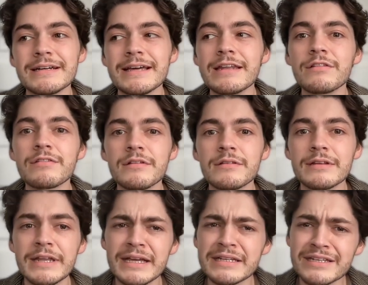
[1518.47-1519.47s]
it isn't
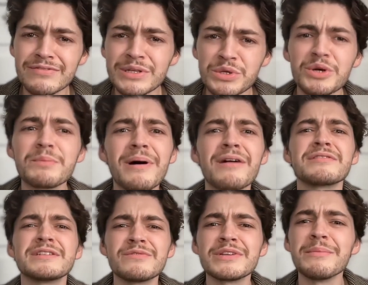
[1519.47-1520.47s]
negativity good,
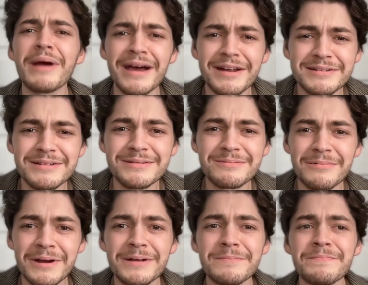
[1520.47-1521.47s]
positivity bad,
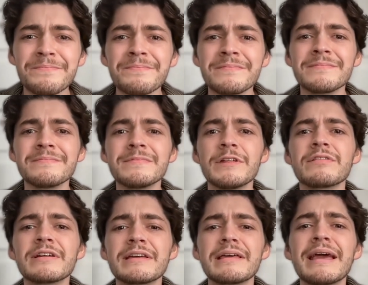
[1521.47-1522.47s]
right?
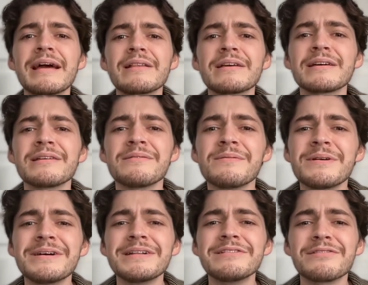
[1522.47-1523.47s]
This Hegelian
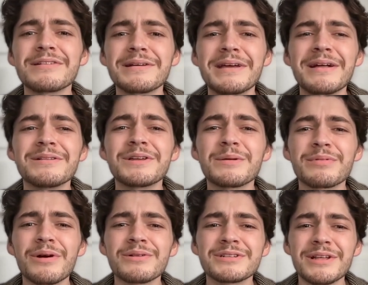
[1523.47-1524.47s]
this Hegelian
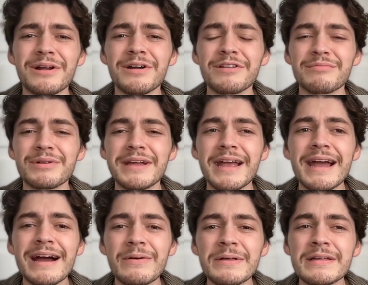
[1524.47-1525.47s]
approach that Han is bringing
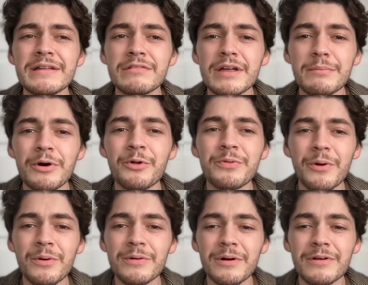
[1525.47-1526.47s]
out is that both
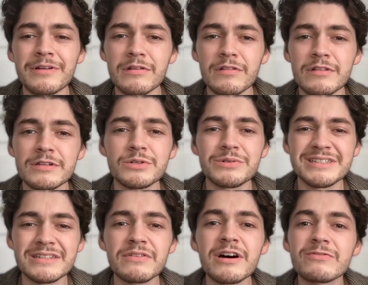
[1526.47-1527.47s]
are, are
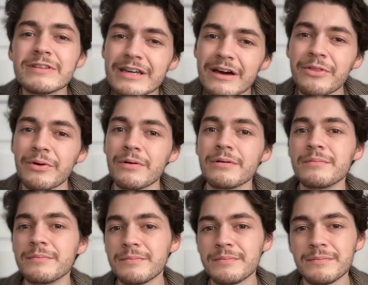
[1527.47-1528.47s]
constitutive of the other,
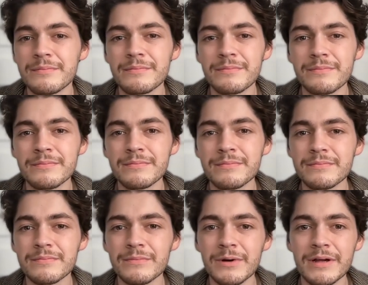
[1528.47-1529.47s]

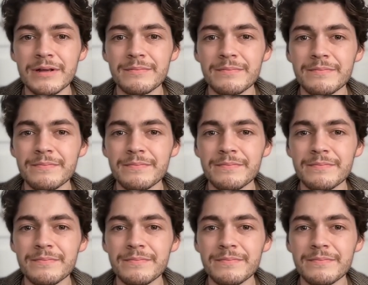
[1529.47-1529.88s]
right?